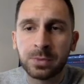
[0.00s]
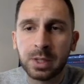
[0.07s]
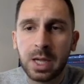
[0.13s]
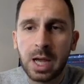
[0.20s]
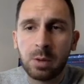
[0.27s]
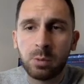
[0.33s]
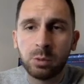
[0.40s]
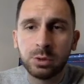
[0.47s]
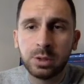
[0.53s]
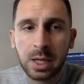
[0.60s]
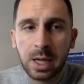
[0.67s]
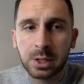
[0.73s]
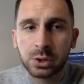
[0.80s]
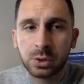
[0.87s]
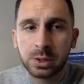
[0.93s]
I would
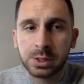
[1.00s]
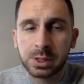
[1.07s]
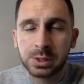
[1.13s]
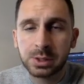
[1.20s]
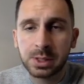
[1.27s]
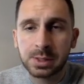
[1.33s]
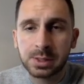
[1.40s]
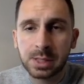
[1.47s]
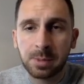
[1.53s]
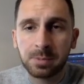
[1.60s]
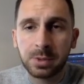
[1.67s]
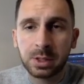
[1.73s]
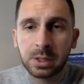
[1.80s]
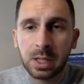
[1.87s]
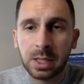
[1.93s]
actually suggest
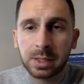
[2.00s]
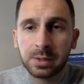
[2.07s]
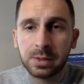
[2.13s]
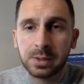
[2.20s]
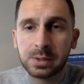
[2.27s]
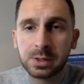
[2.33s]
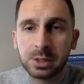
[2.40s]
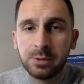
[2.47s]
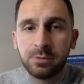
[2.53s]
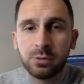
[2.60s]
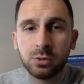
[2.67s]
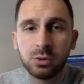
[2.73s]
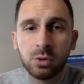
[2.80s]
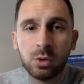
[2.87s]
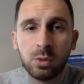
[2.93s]
something like this if
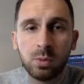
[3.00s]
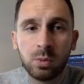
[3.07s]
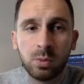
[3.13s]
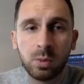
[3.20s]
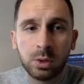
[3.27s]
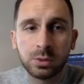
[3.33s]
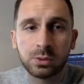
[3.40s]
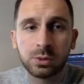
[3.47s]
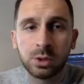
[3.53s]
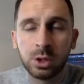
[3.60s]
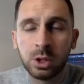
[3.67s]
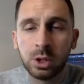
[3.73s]
you don't want